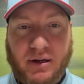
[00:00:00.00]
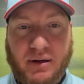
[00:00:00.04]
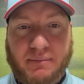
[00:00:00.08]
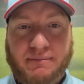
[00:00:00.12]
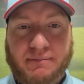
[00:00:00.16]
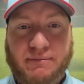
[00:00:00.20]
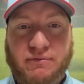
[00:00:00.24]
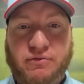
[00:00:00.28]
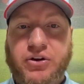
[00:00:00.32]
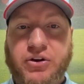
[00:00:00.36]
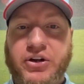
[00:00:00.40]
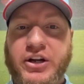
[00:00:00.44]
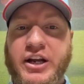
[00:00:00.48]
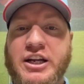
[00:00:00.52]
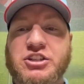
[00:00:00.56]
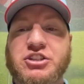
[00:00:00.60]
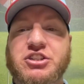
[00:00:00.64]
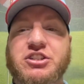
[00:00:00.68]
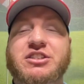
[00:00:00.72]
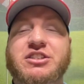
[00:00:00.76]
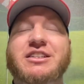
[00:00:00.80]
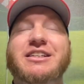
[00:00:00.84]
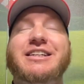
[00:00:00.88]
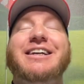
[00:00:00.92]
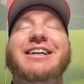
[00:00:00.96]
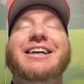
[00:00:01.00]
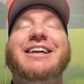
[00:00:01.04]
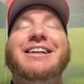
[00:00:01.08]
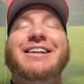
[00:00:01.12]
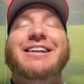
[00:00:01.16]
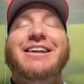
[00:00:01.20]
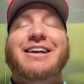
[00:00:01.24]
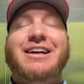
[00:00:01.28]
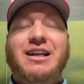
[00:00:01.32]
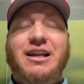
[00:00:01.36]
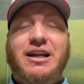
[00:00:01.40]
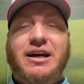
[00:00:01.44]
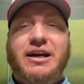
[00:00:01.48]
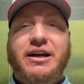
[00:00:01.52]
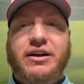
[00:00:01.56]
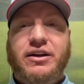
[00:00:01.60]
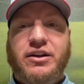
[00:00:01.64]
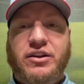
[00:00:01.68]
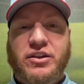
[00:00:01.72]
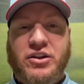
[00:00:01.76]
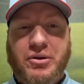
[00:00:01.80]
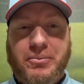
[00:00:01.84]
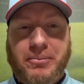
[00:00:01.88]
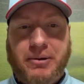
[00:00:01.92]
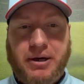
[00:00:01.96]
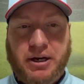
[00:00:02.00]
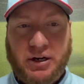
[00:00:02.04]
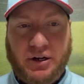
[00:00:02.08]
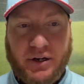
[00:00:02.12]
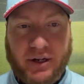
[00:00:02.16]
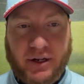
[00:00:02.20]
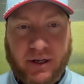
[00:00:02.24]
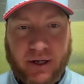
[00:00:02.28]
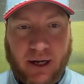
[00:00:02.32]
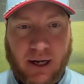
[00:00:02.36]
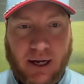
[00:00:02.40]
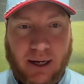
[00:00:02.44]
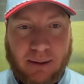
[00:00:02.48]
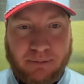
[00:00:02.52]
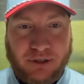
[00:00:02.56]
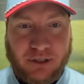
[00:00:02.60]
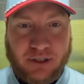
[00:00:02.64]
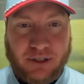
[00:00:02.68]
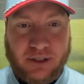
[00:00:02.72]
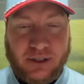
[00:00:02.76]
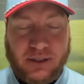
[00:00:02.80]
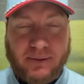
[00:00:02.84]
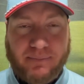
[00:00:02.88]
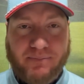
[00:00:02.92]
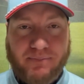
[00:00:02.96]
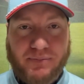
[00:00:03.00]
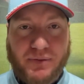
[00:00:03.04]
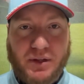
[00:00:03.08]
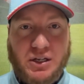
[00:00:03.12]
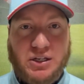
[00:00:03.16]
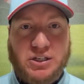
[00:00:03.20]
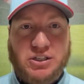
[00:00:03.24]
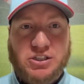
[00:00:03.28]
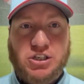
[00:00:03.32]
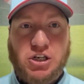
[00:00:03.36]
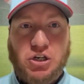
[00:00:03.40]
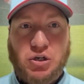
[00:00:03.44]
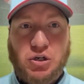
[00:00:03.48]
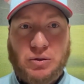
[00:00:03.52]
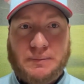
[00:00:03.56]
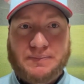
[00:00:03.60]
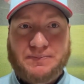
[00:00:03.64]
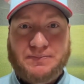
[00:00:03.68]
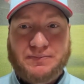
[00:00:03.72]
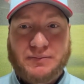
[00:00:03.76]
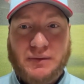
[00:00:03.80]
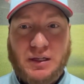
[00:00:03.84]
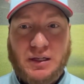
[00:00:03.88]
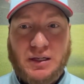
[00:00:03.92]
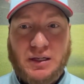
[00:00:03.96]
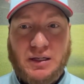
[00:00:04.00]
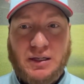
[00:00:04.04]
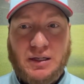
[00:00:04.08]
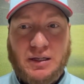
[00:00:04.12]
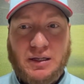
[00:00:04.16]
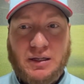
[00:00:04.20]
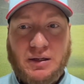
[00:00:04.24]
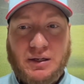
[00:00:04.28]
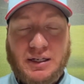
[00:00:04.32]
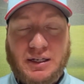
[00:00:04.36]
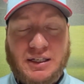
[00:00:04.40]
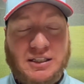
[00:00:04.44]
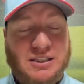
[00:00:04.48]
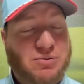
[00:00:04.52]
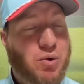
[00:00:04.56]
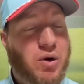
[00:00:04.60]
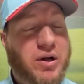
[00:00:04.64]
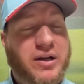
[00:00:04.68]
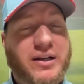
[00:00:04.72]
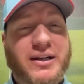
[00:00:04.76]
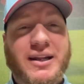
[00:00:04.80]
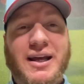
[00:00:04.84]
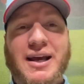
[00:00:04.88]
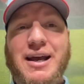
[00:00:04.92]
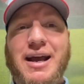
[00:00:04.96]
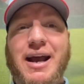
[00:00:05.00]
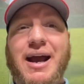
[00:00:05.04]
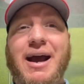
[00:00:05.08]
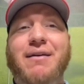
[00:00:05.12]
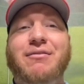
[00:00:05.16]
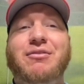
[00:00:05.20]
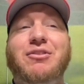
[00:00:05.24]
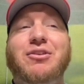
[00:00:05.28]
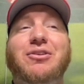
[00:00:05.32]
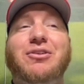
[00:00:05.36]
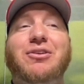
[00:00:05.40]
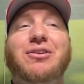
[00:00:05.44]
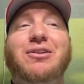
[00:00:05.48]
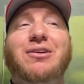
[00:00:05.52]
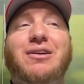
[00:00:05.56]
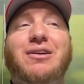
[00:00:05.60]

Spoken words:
free agency and declined their minor league options. So it's one day after,